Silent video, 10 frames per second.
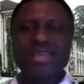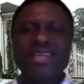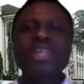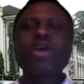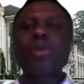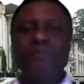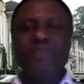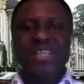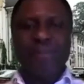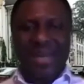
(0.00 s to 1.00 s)
then go able to
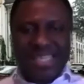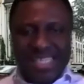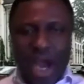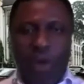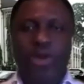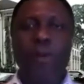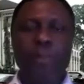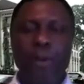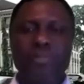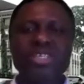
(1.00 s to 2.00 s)
fight them. Palentia we don't
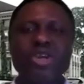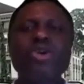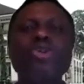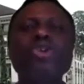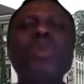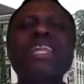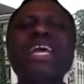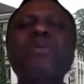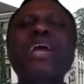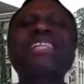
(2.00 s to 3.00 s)
publish. Who's one they
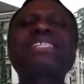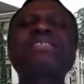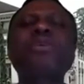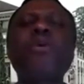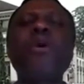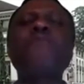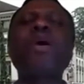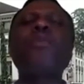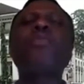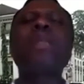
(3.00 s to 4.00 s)
go get
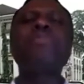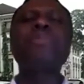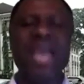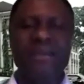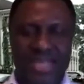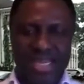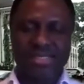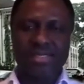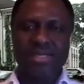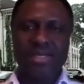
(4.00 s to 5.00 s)
overwhelming
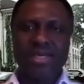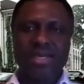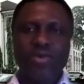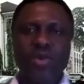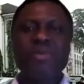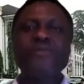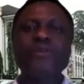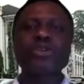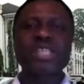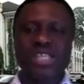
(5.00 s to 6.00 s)
evidence. Where before
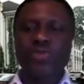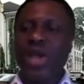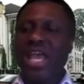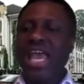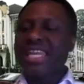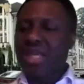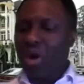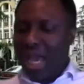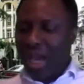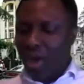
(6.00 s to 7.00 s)
say yes, where any
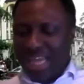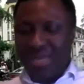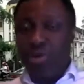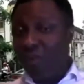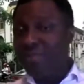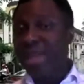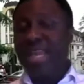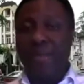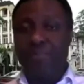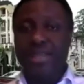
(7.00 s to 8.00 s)
other credible government
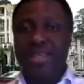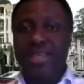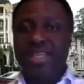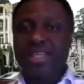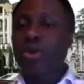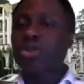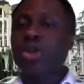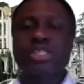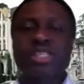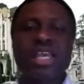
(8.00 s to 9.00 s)
come, they will
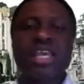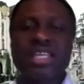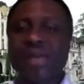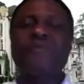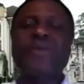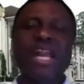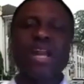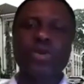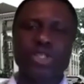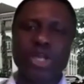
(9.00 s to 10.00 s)
just say, this is my final
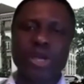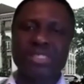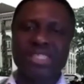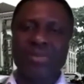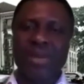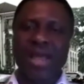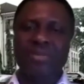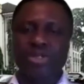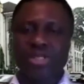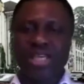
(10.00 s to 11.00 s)
question now, Mr. Ba,
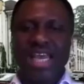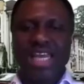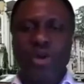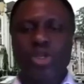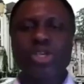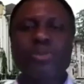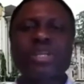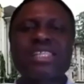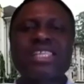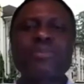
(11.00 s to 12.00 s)
because they call some of
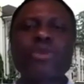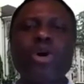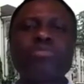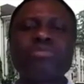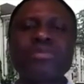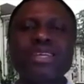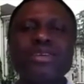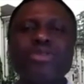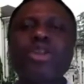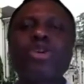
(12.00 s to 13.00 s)
the time
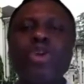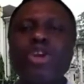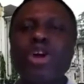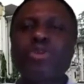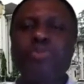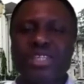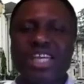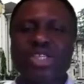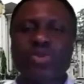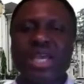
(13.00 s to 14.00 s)
don't they go, you don't do
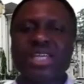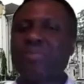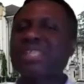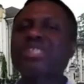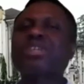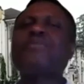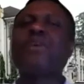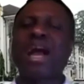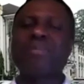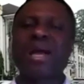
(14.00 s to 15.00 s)
patience we and pass again for
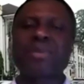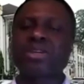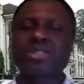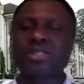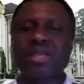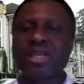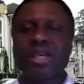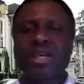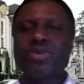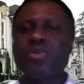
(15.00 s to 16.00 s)
come back because
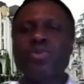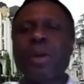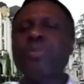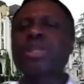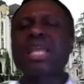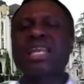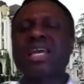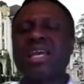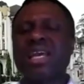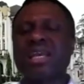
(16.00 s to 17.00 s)
we were more
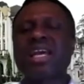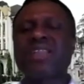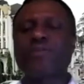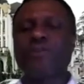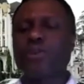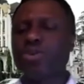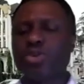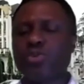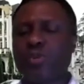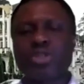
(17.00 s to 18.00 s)
than grateful for
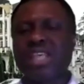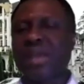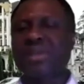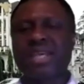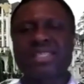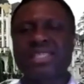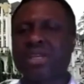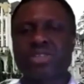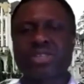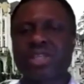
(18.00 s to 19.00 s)
you telling me today
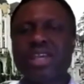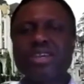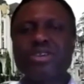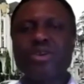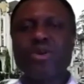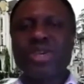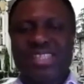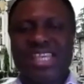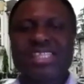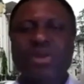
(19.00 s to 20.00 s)
because we
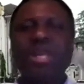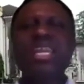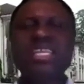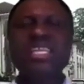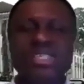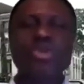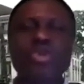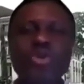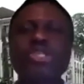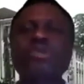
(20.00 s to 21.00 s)
say so they listen to you,
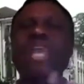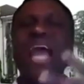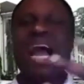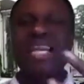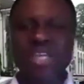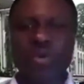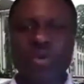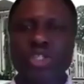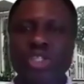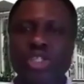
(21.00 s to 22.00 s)
we say so they ask the
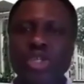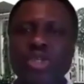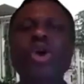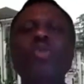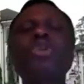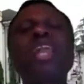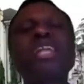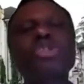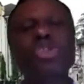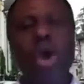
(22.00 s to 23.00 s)
question, we don't
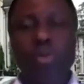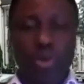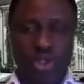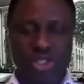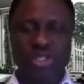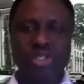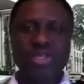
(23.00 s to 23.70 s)
learn so much.